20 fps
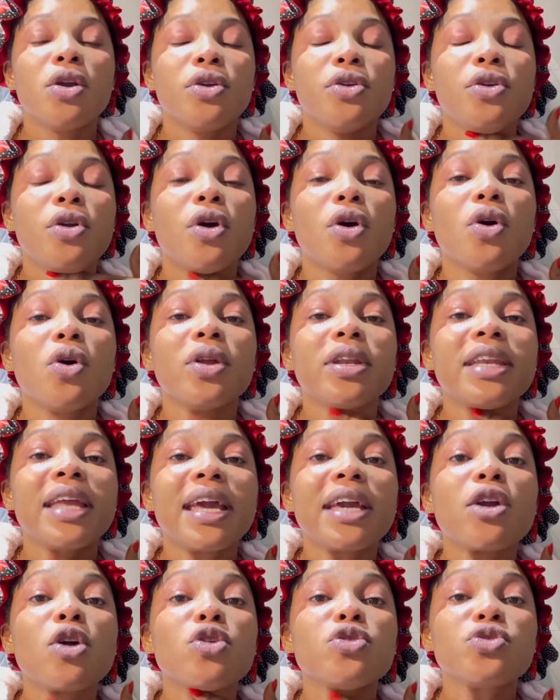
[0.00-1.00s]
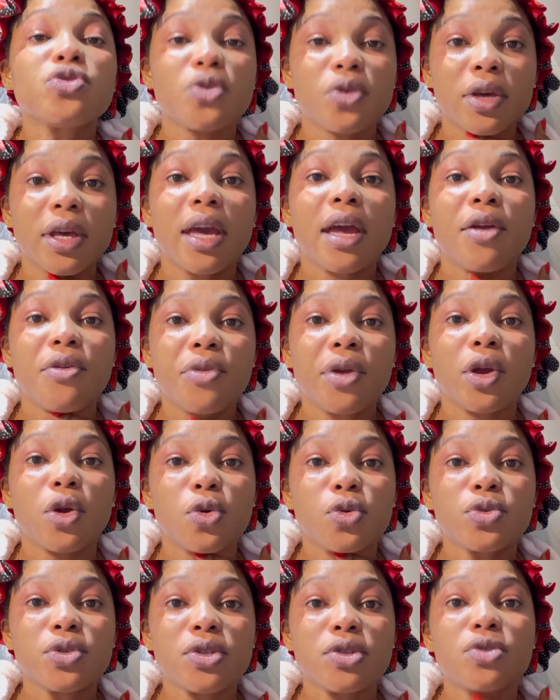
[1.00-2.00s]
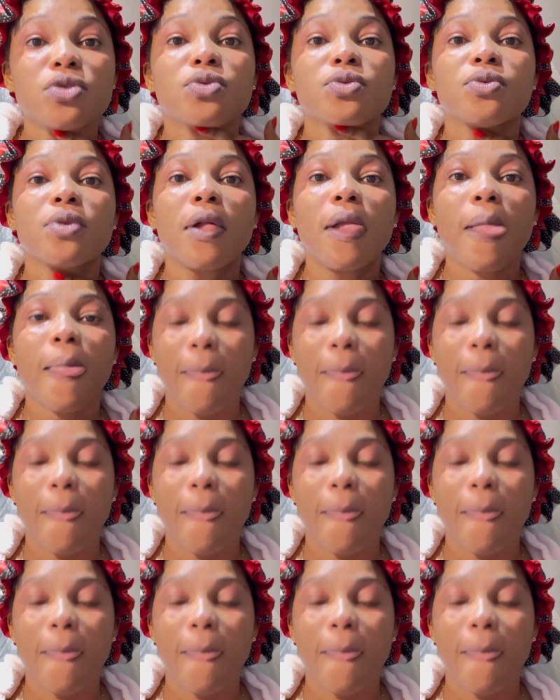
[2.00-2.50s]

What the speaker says: your neck also get wrinkles too.